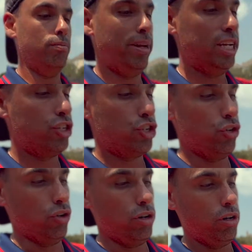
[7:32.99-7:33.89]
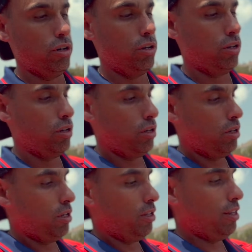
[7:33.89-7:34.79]
make sure
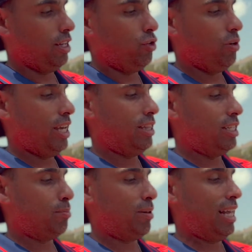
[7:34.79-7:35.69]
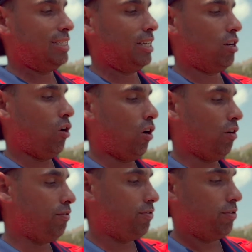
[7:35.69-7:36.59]
that you get this plastic
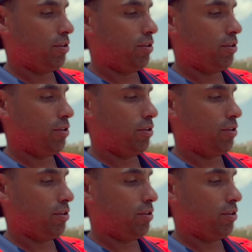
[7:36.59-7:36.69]
off.